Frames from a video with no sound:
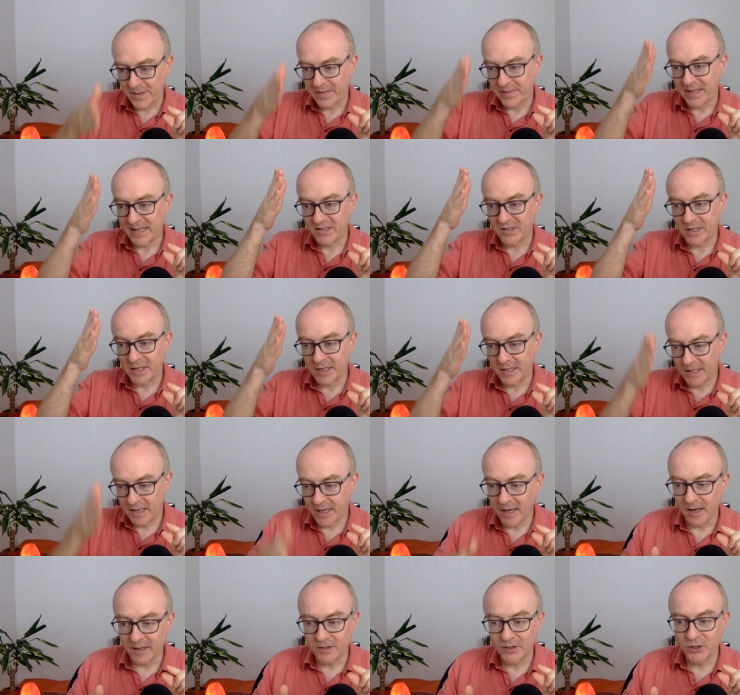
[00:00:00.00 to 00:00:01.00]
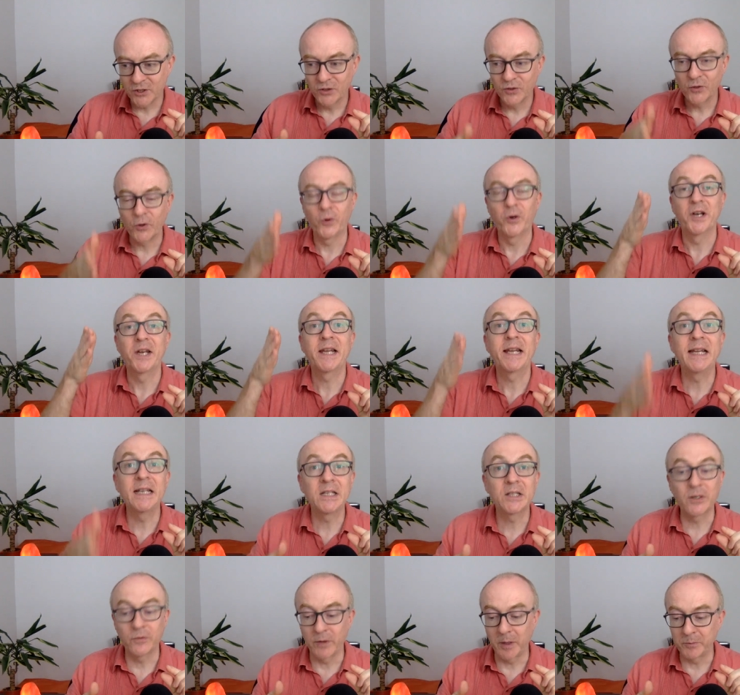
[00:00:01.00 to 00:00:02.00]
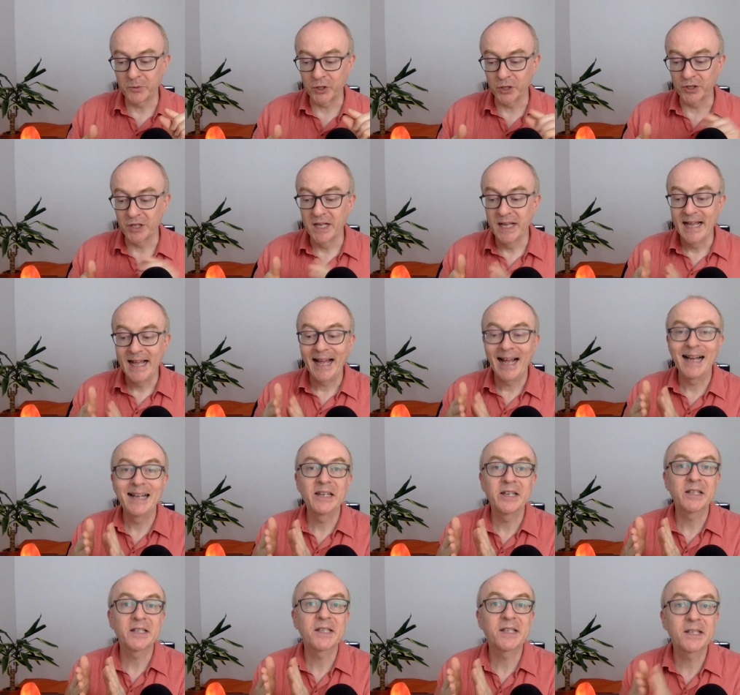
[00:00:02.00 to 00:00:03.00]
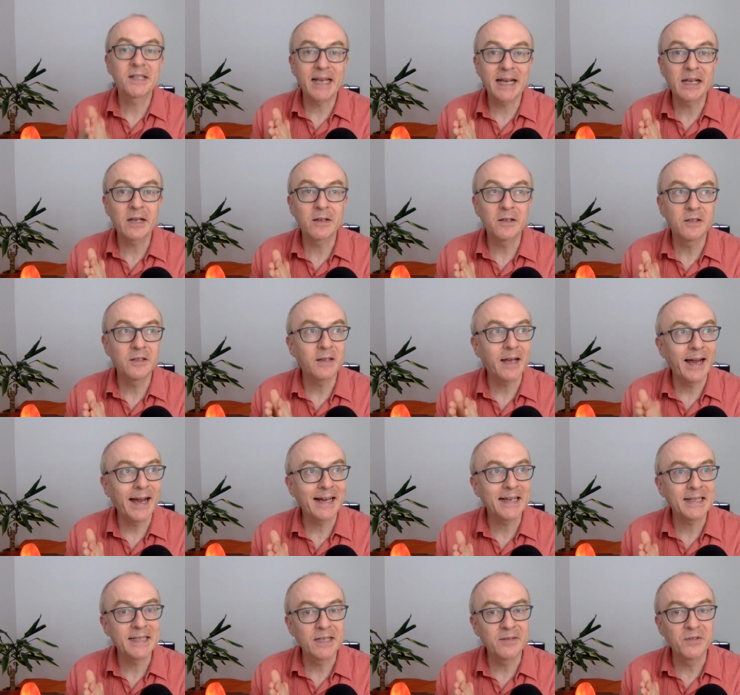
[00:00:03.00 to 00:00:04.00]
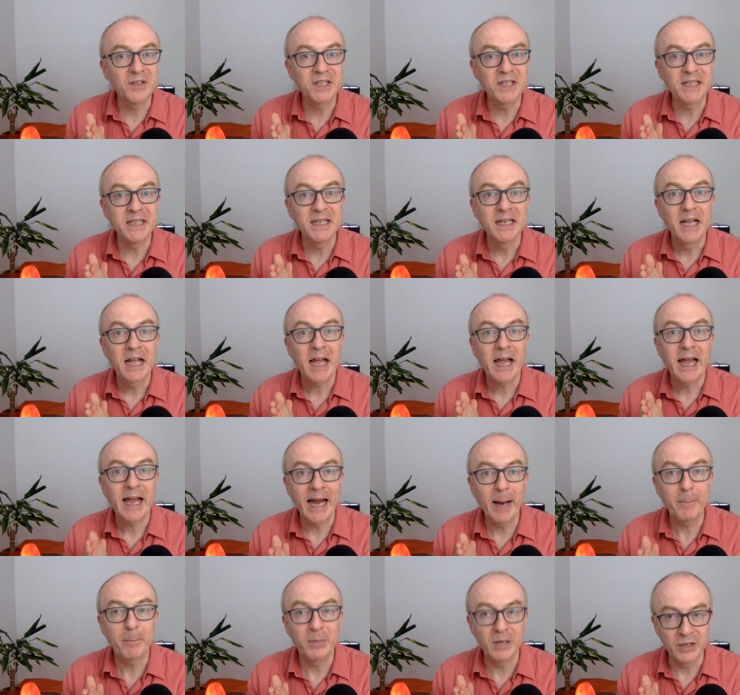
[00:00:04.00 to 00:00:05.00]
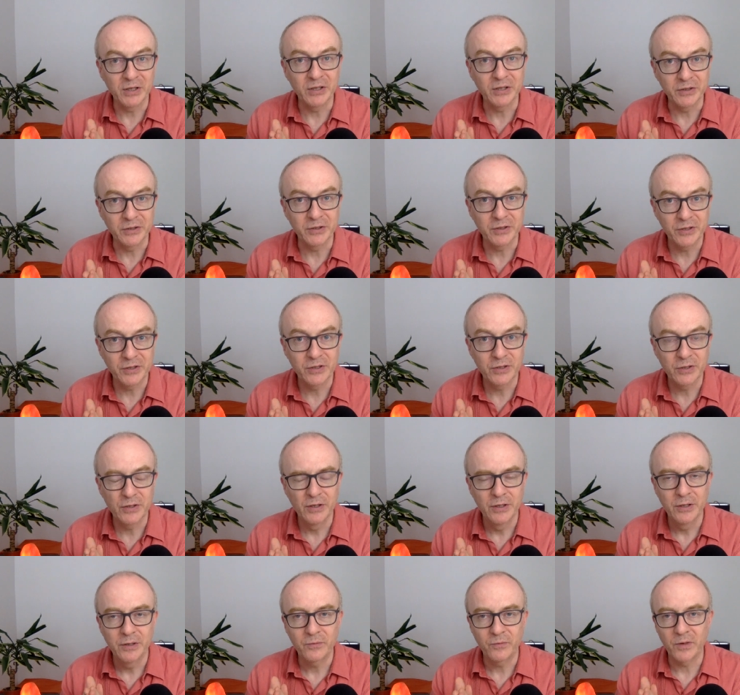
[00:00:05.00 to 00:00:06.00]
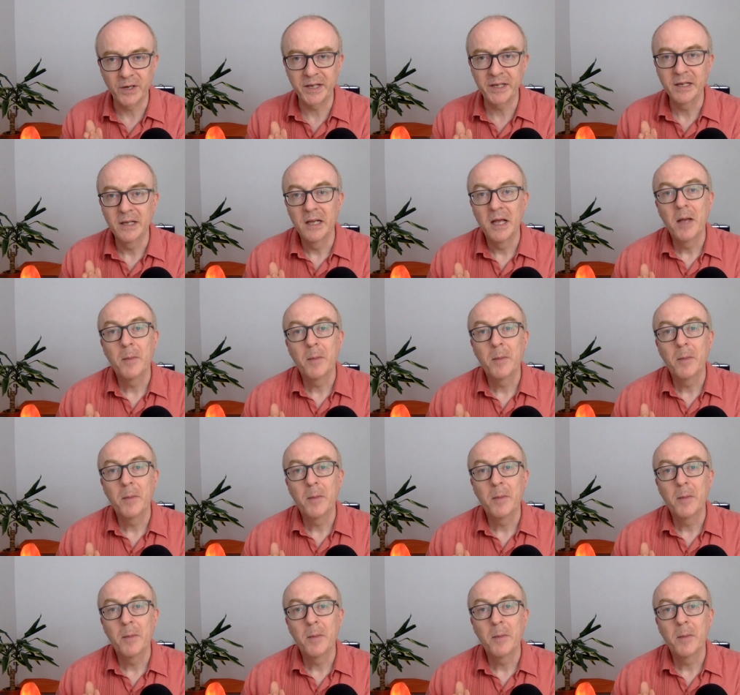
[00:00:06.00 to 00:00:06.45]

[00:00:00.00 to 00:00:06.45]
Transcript: there's a cut or an interruption and a second activity happens, right?